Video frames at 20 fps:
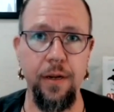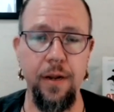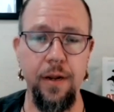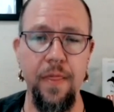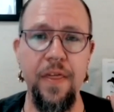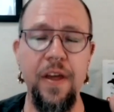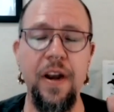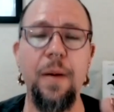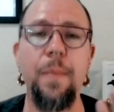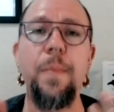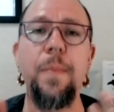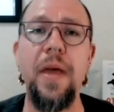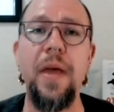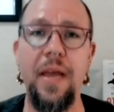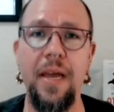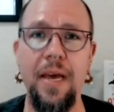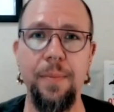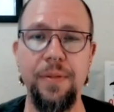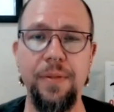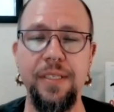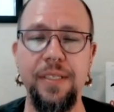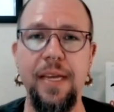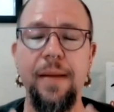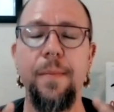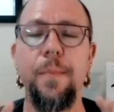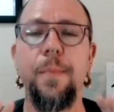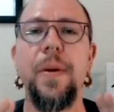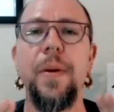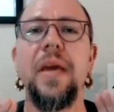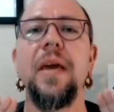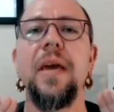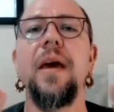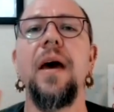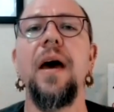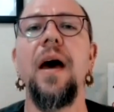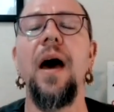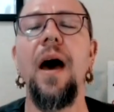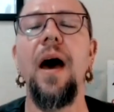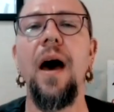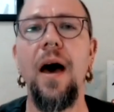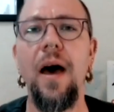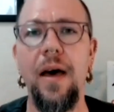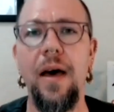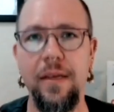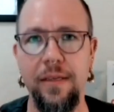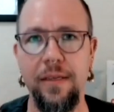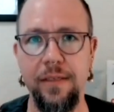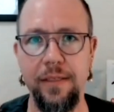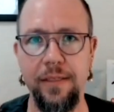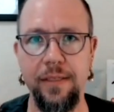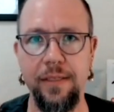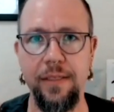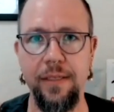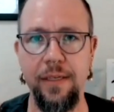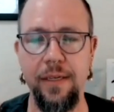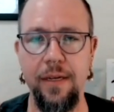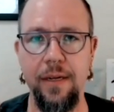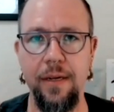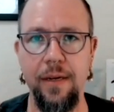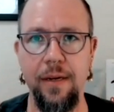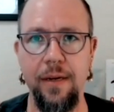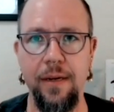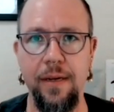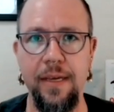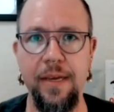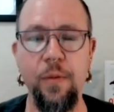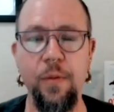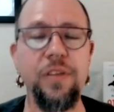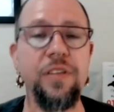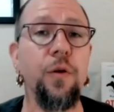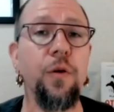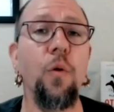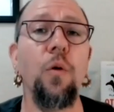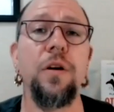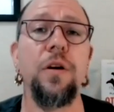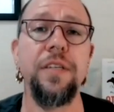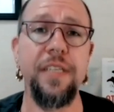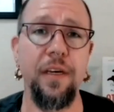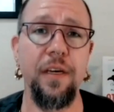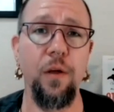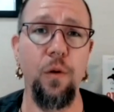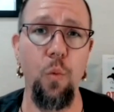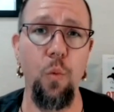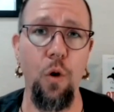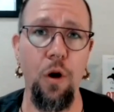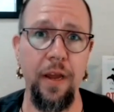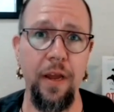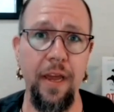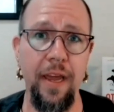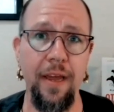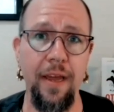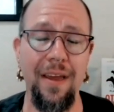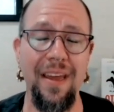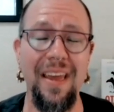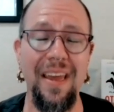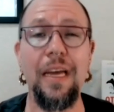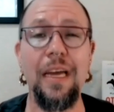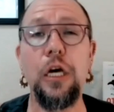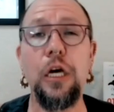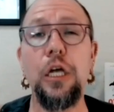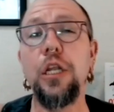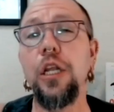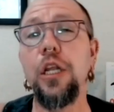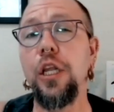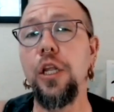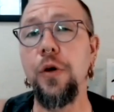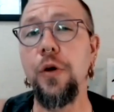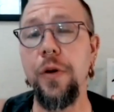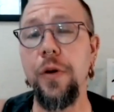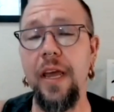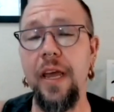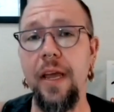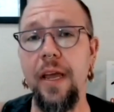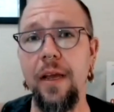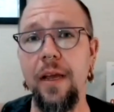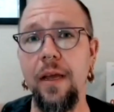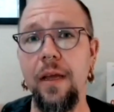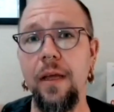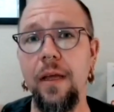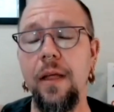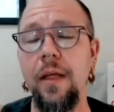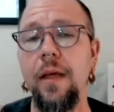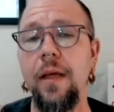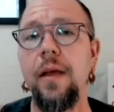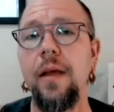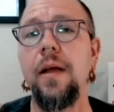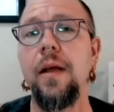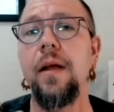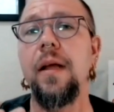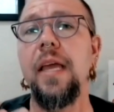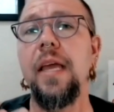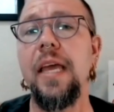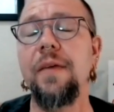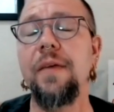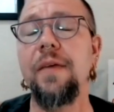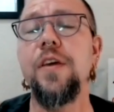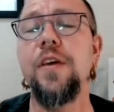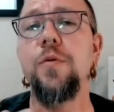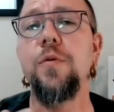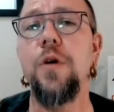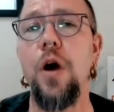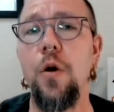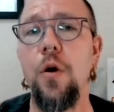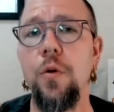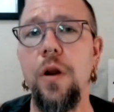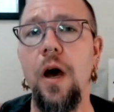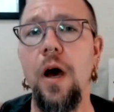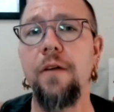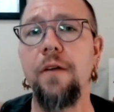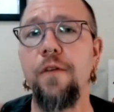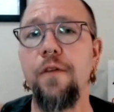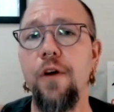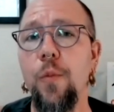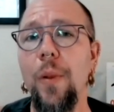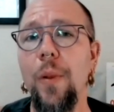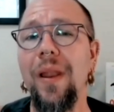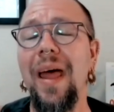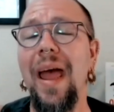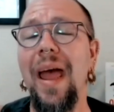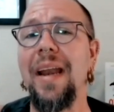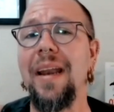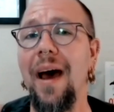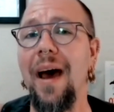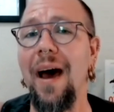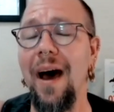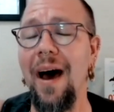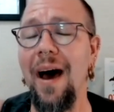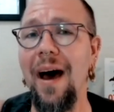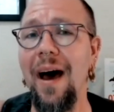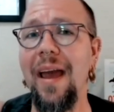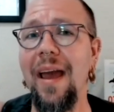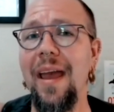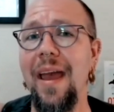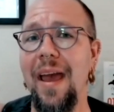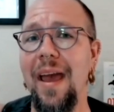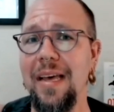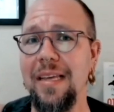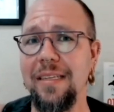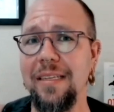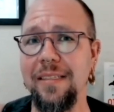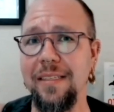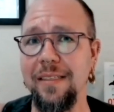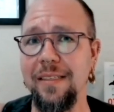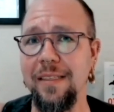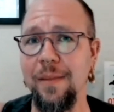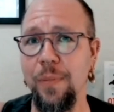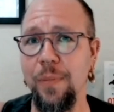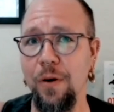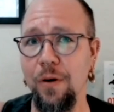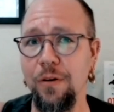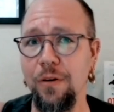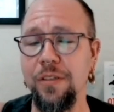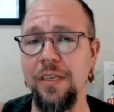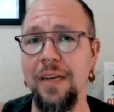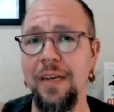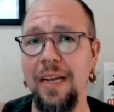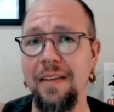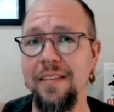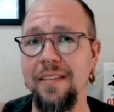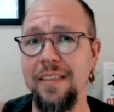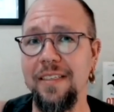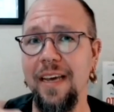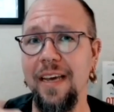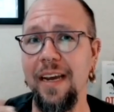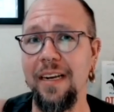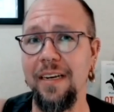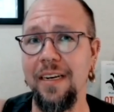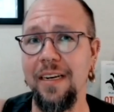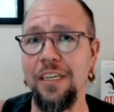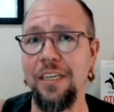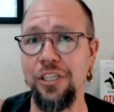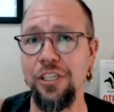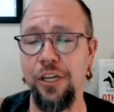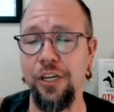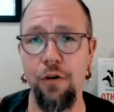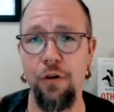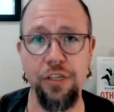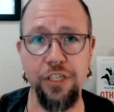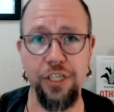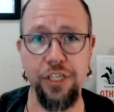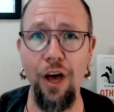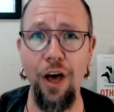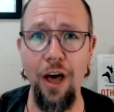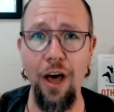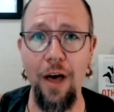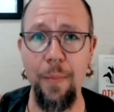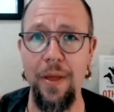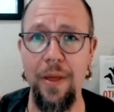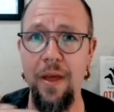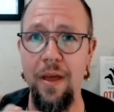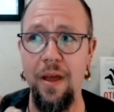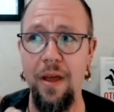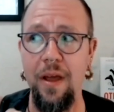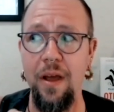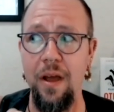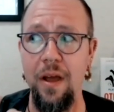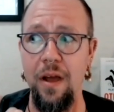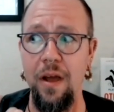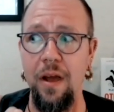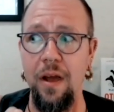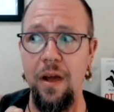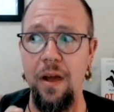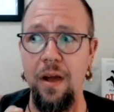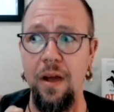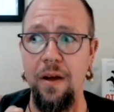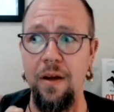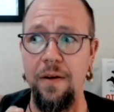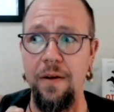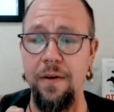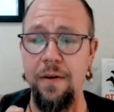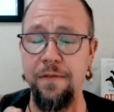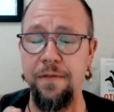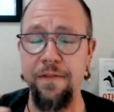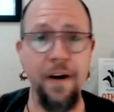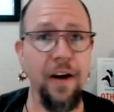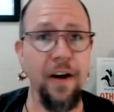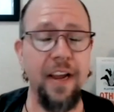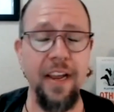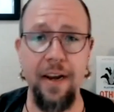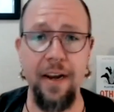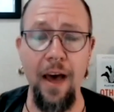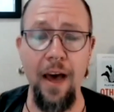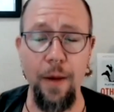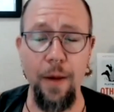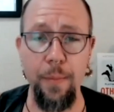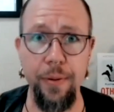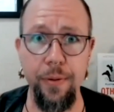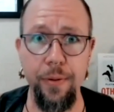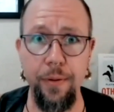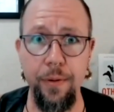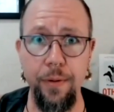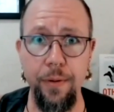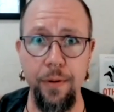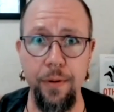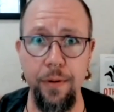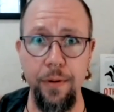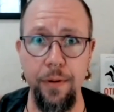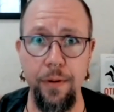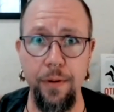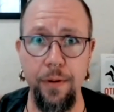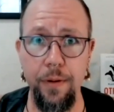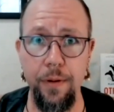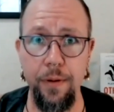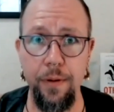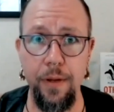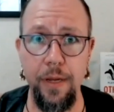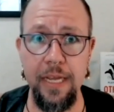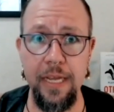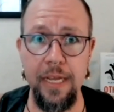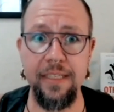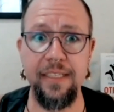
than a pickup scene because it was an ordeal working, including if you go nonverbal and I, as the person, as the technician or top, fuck it up in